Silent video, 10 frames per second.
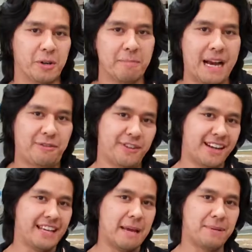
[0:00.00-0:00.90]
Welcome back for
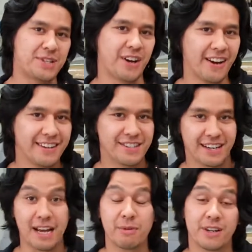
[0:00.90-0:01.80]
another episode.
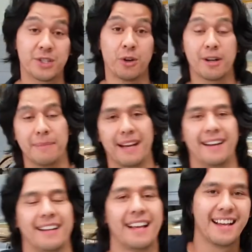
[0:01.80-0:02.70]
Today we're going to talk
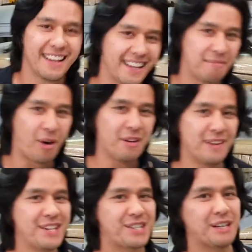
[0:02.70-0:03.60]
about my
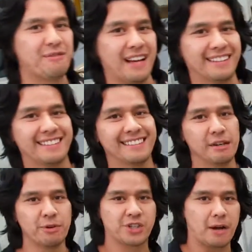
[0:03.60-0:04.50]
VC Valiant,
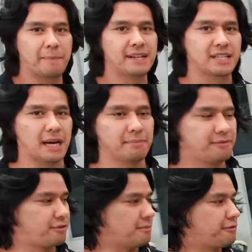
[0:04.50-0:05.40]
which I picked up
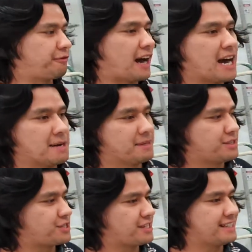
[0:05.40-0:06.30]
from a farm in
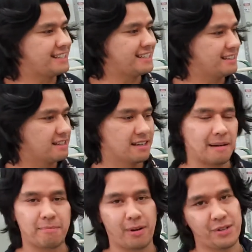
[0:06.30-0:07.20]
Sydney
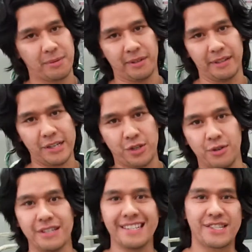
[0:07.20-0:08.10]
approximately 2
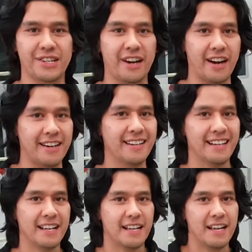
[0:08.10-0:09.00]
years ago.
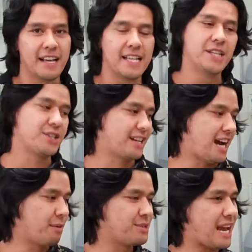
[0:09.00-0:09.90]
This
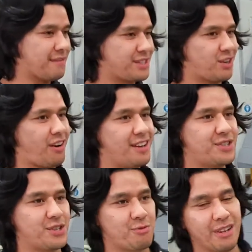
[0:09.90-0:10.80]
car was
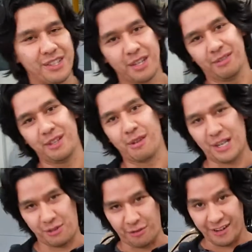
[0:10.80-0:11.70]
advertised as relatively
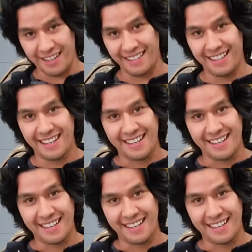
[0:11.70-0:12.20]
rust-free.